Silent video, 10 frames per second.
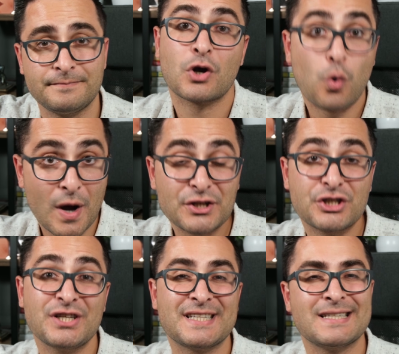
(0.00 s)

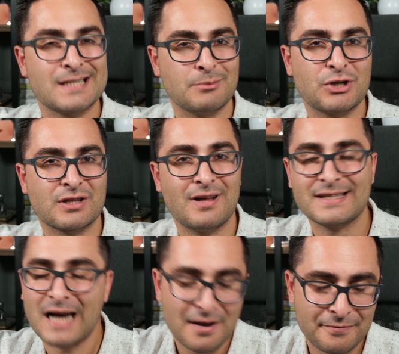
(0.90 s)
Questions and subject lines
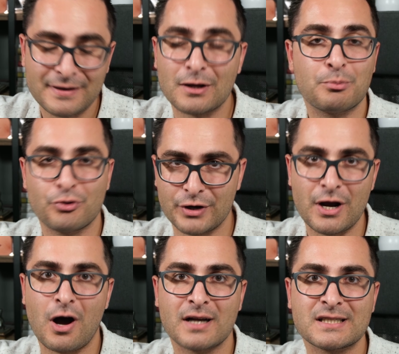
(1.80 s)
I feel are pretty
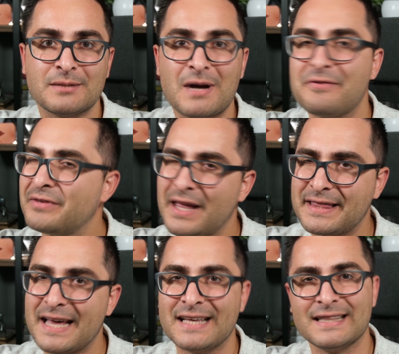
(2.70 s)
awesome. I feel like
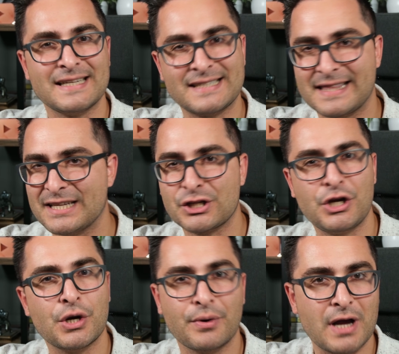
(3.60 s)
they elicit this
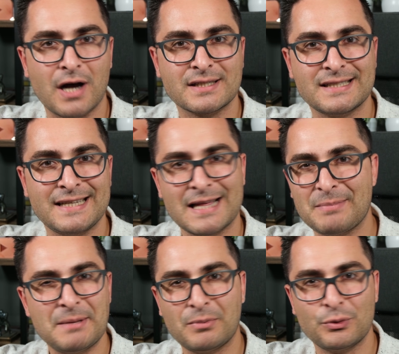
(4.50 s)
curiosity that
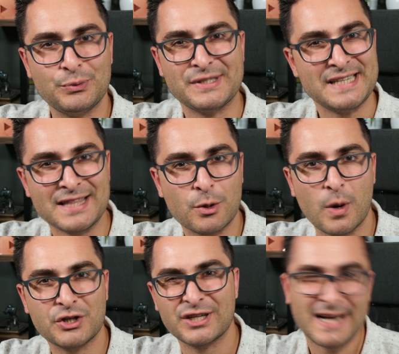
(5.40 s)
people who see the
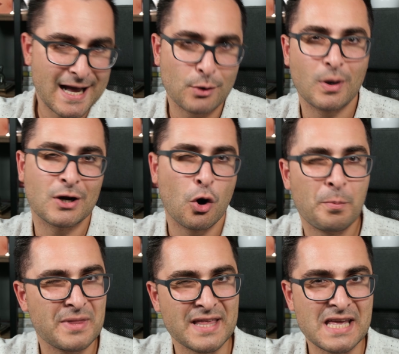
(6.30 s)
question kind of want to
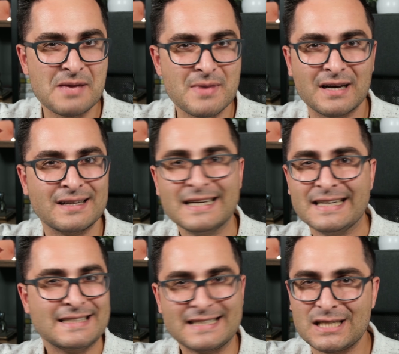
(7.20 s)
open the email
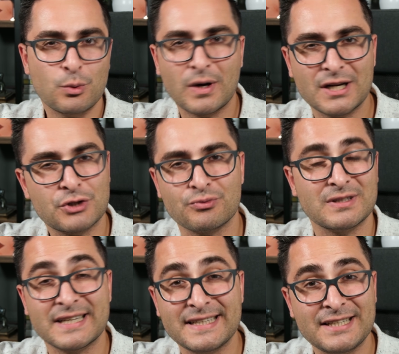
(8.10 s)
to see what it's
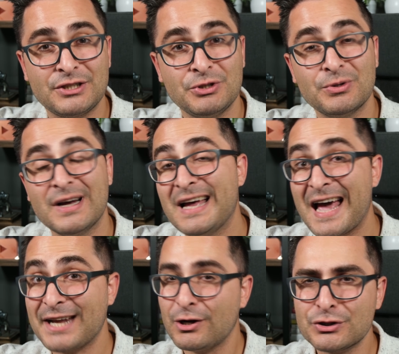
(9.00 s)
related to.
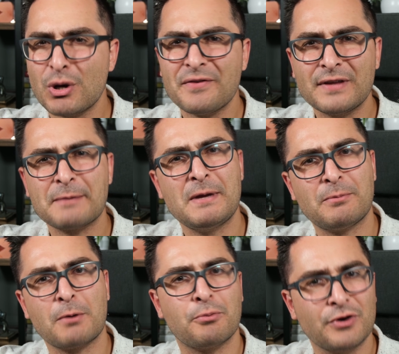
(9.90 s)
And also I feel like people
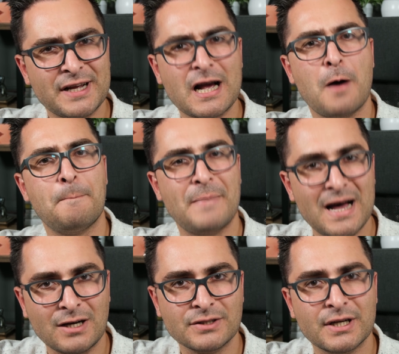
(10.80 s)
are pretty
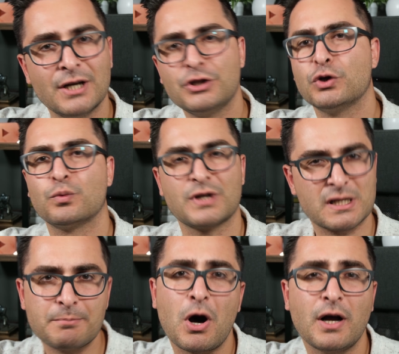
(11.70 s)
compelled to
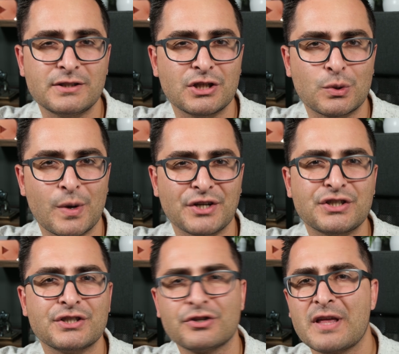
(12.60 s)
respond to
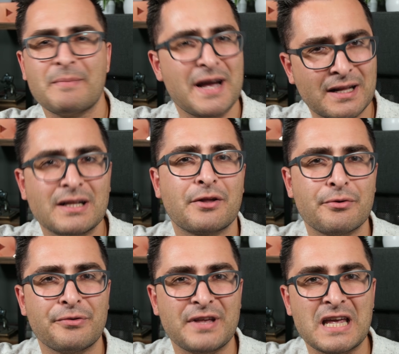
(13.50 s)
questions. So they might click
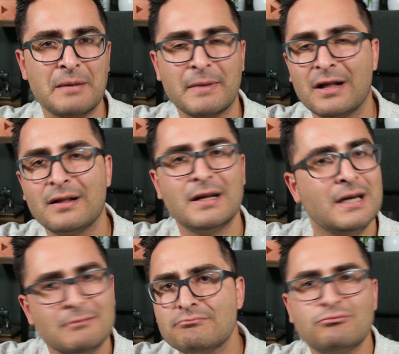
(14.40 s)
through the email,
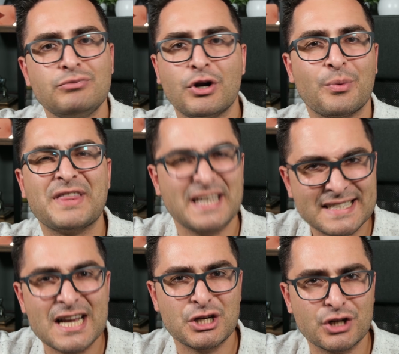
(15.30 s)
with the
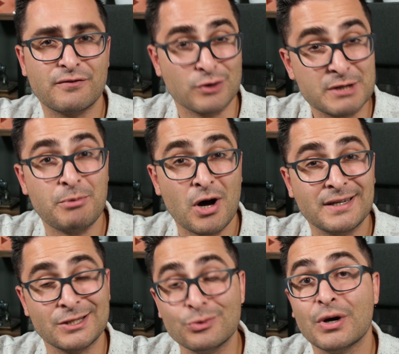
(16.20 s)
intention of
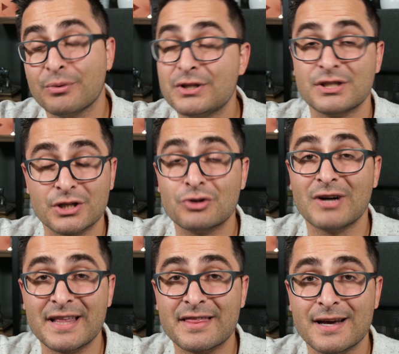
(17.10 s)
responding to it, which is a
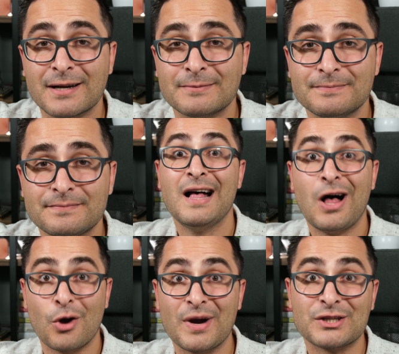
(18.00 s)
great thing.
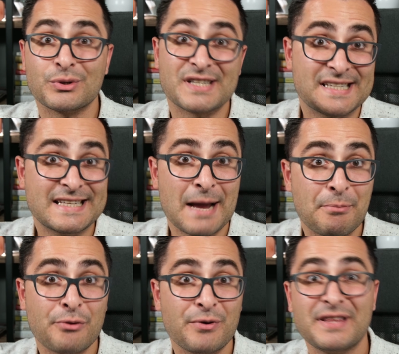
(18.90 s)
All right, so step
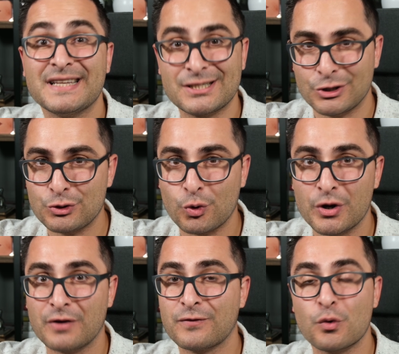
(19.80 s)
3 in this
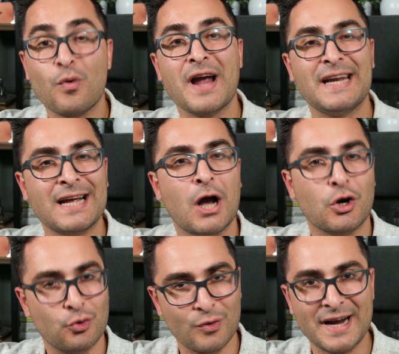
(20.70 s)
tutorial for writing
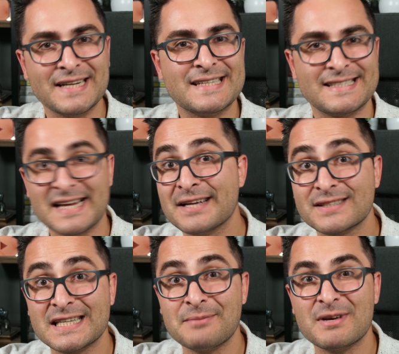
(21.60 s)
great sales
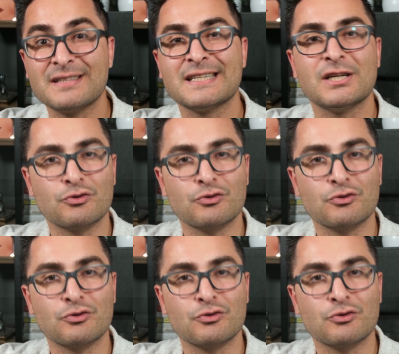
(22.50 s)
emails is